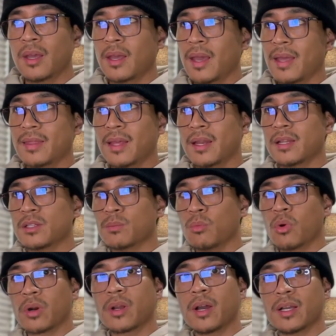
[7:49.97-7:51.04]
and that is
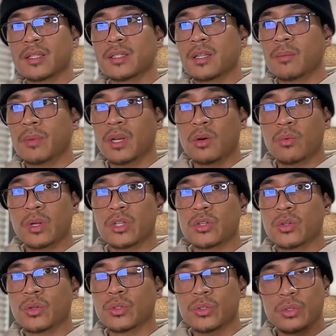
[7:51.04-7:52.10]
more custom and
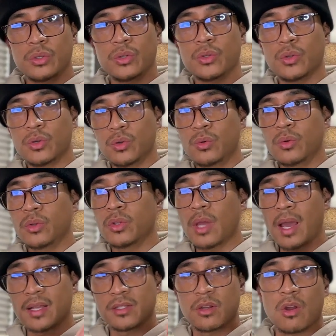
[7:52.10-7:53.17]
original to you
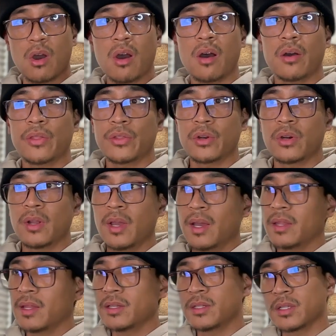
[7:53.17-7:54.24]
as an author
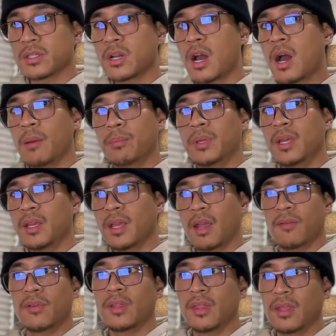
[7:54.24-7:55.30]
than just copying
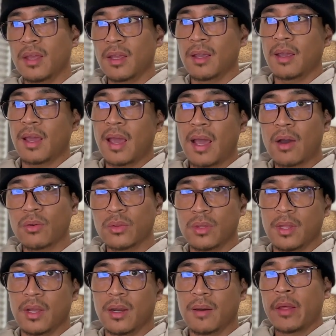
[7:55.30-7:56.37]
everything out
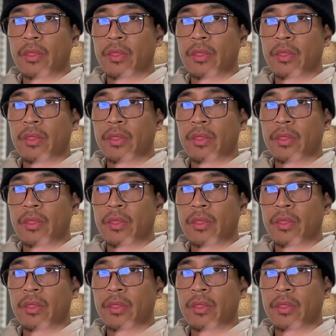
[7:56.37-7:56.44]
there.